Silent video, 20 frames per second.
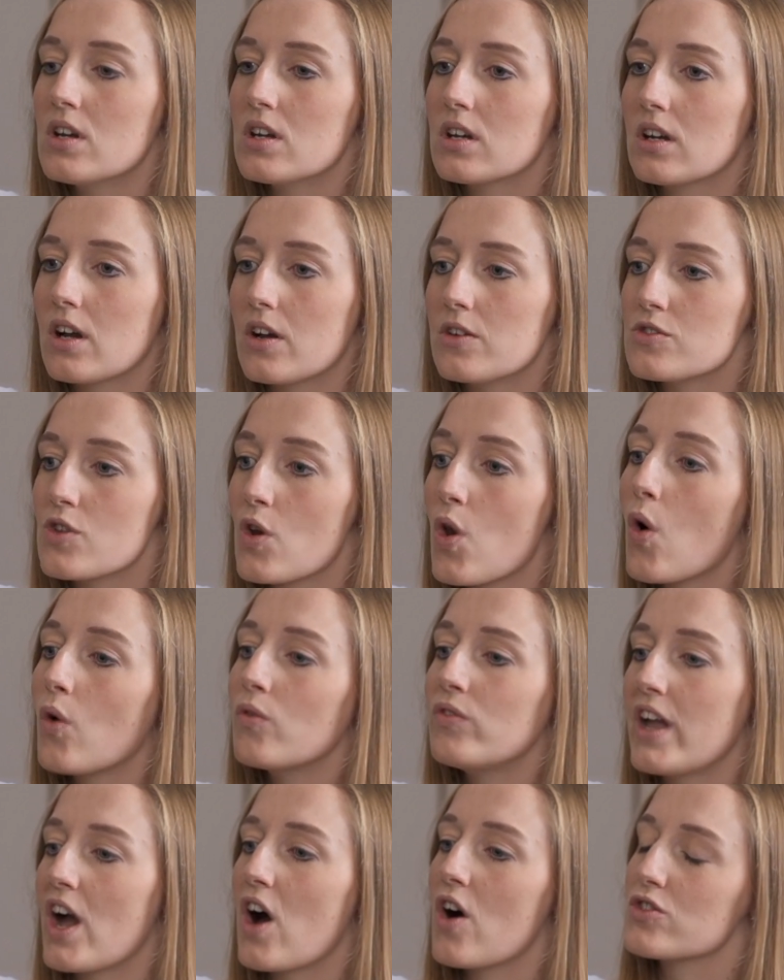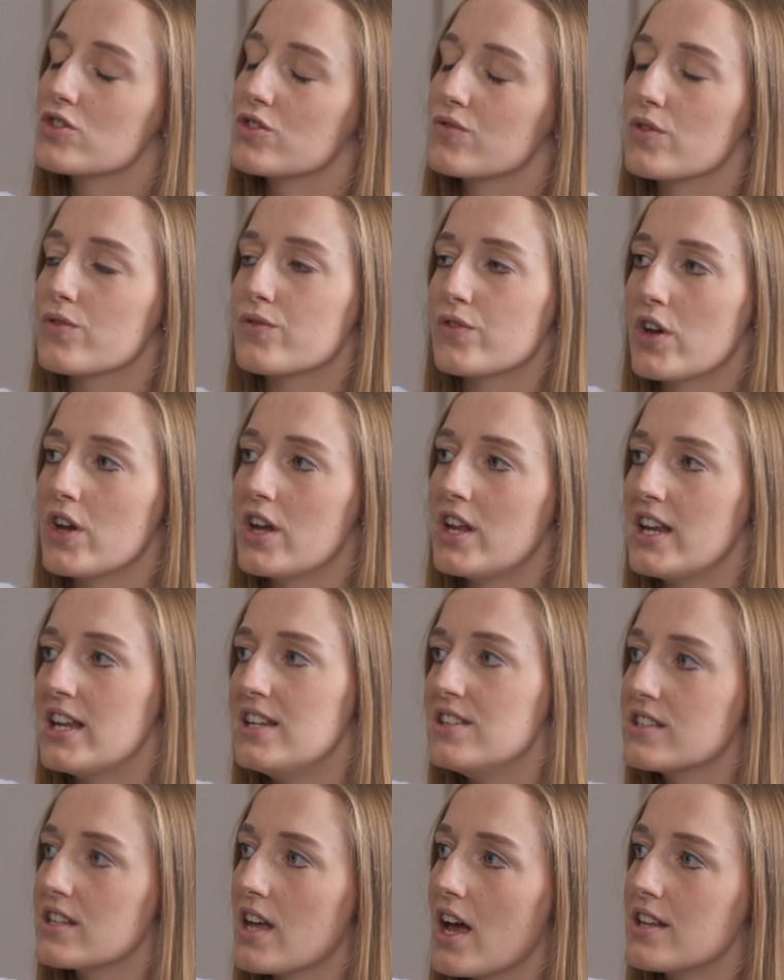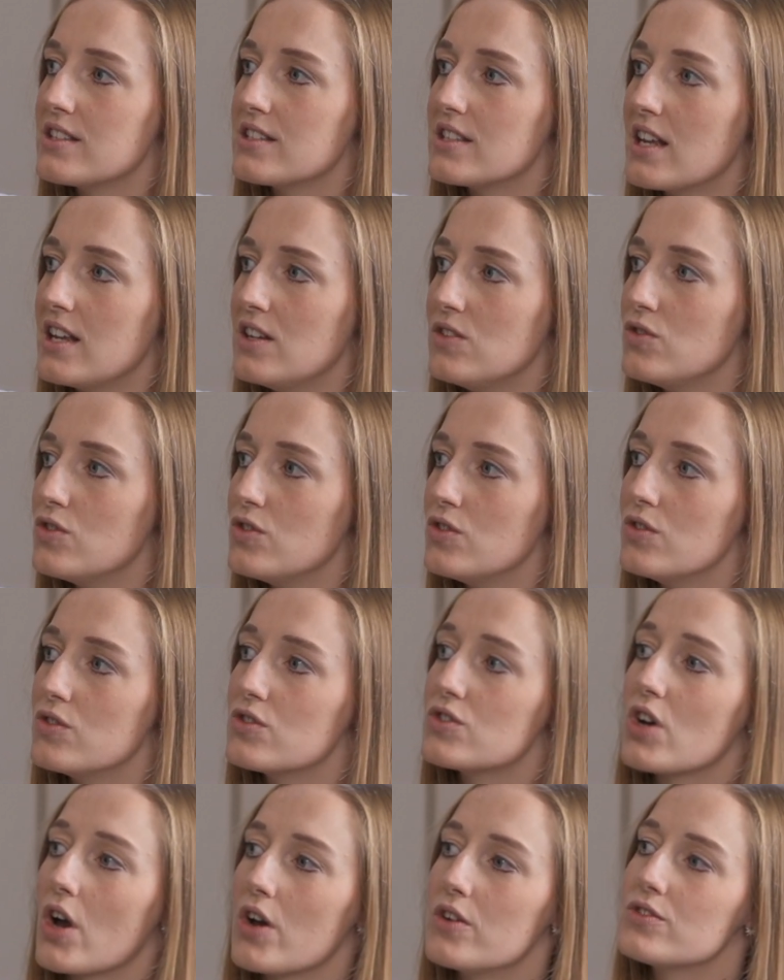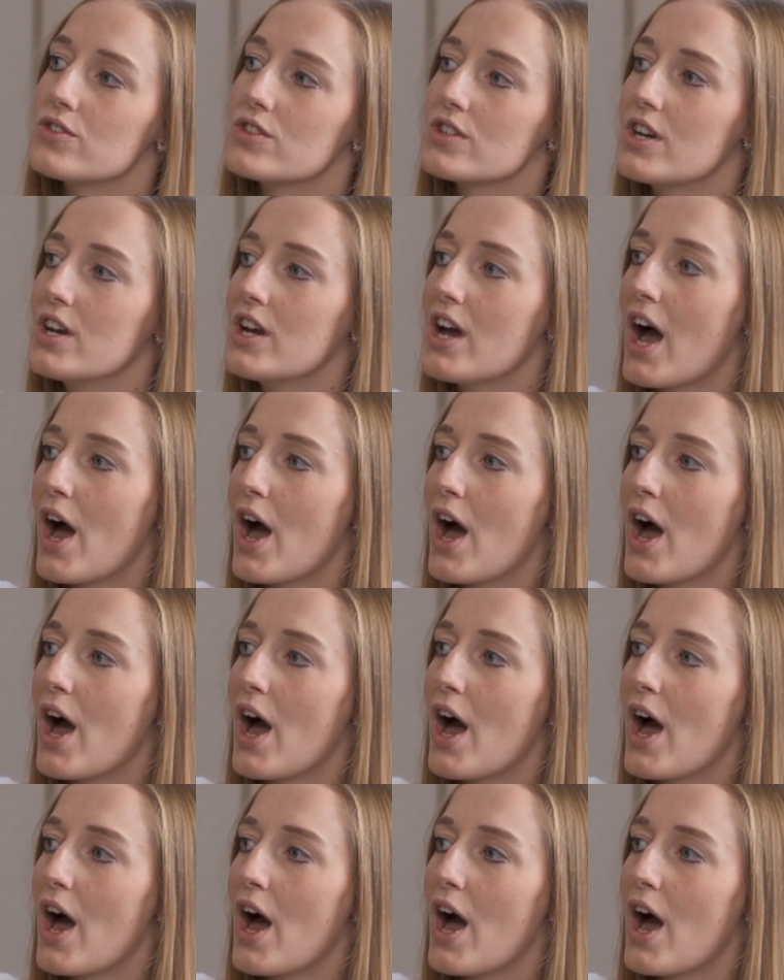goes along the arch of the foot and inserts into the toes.